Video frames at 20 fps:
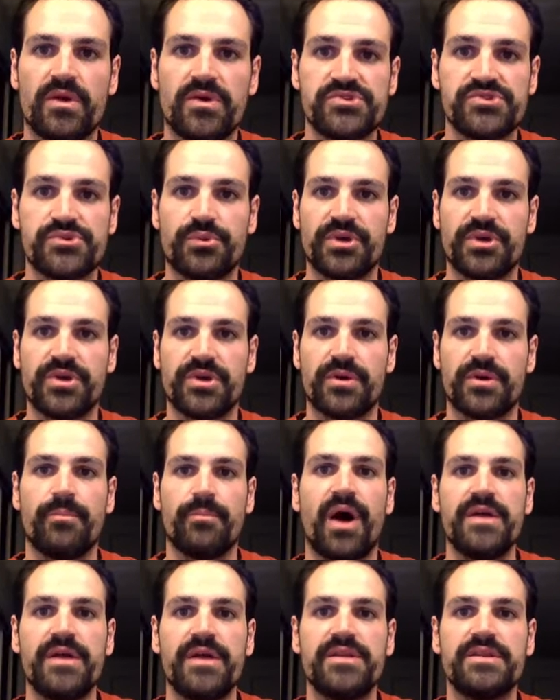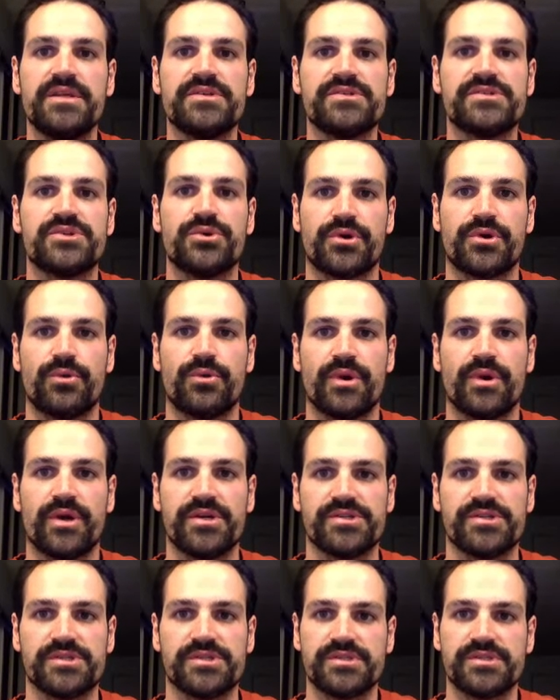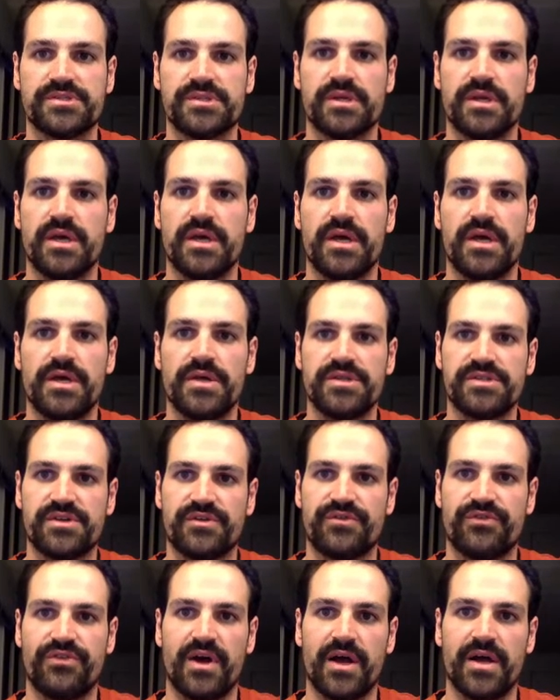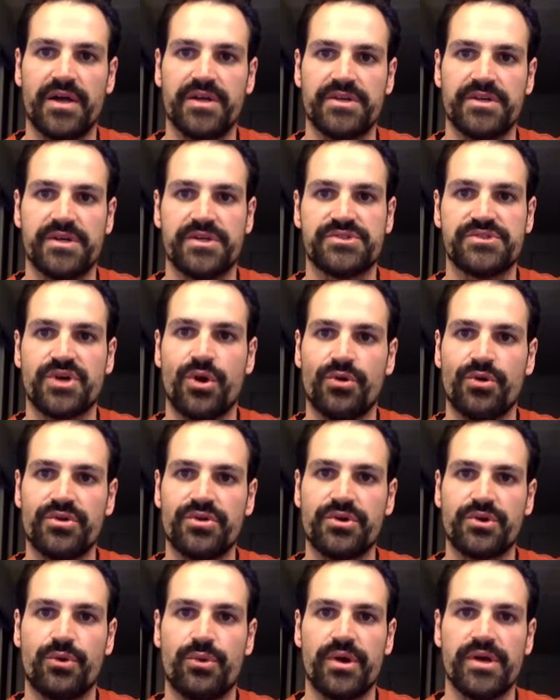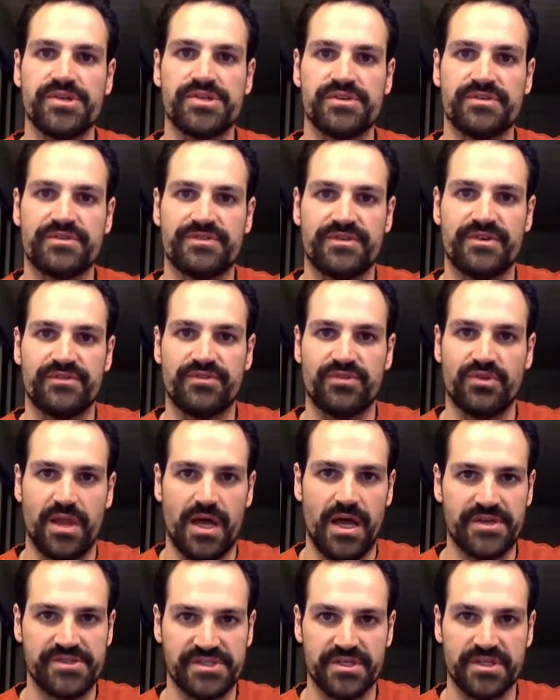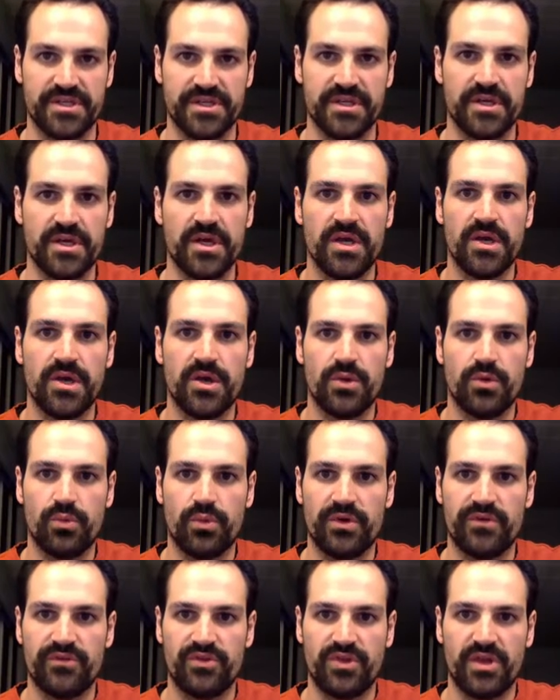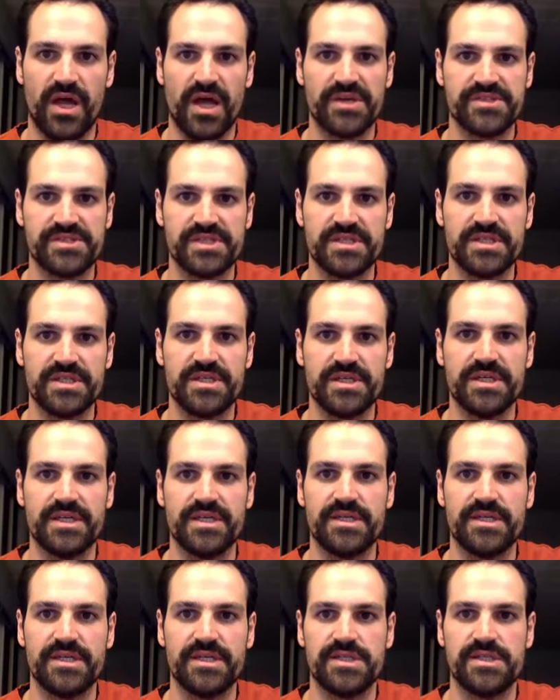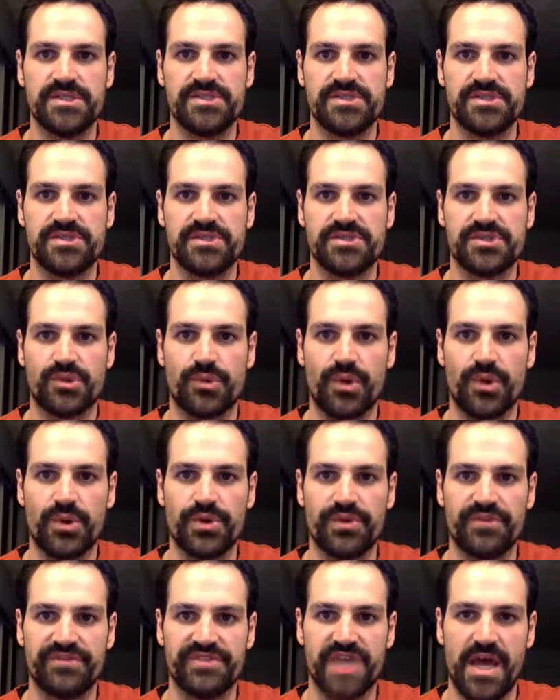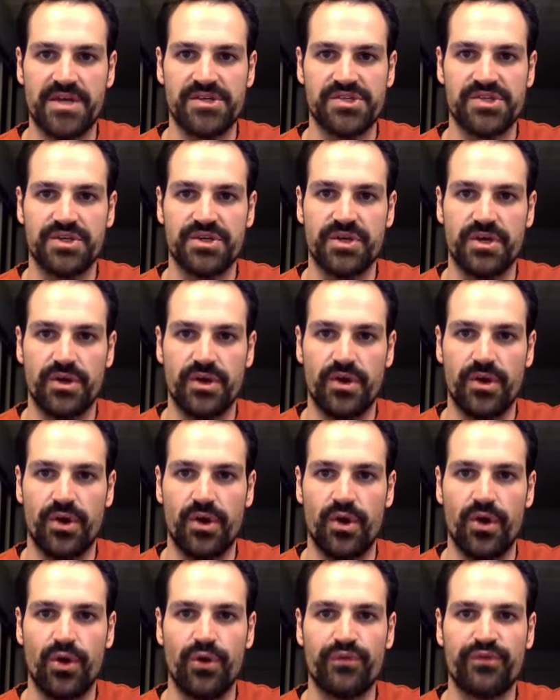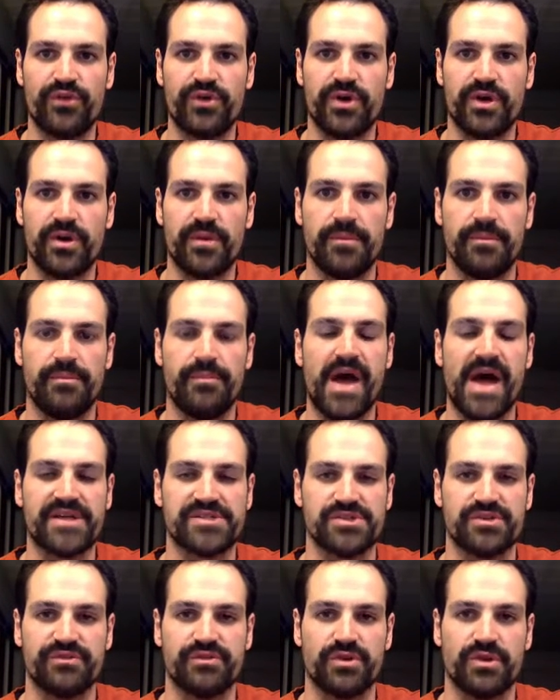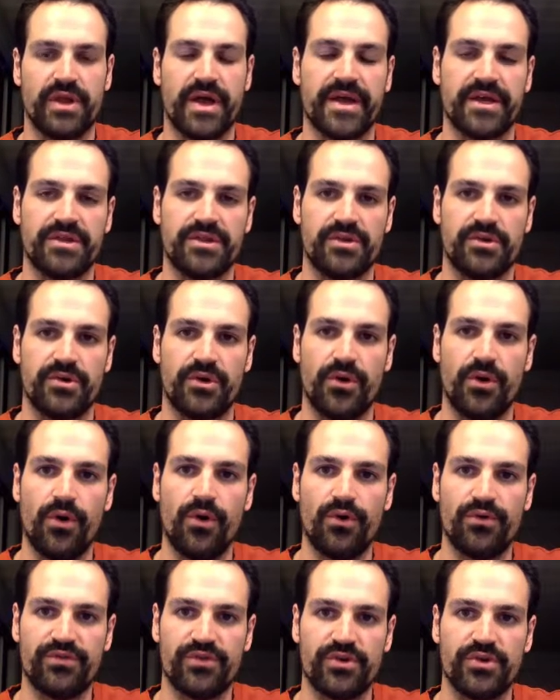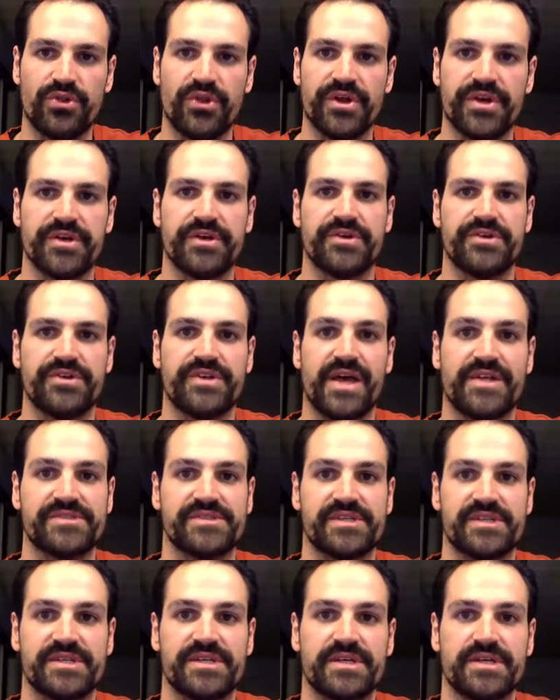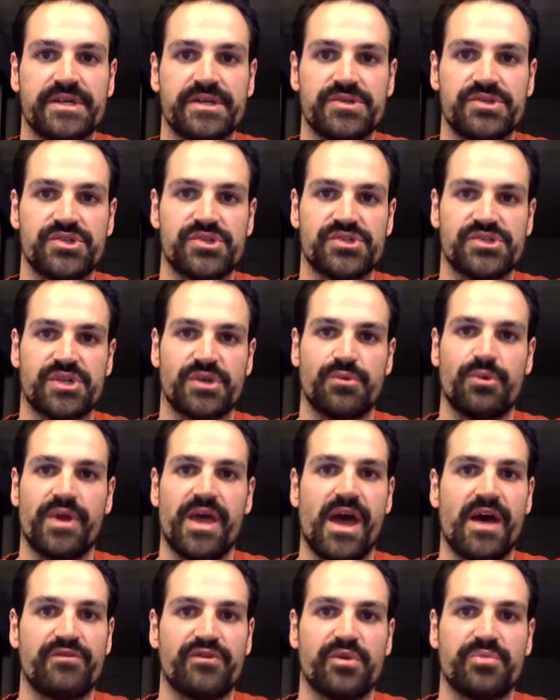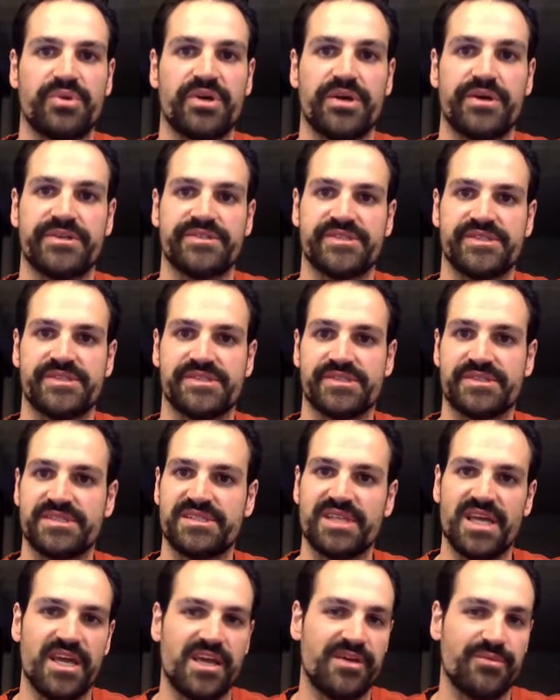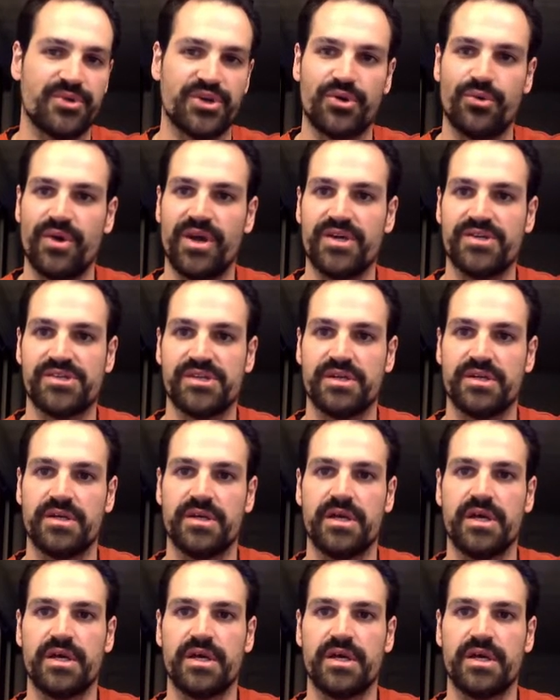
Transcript: So we can combine these two equations to find a total equation for velocity, where velocity is the square root of tension over mass over length, or over linear density, just like we have up here. It's the same equation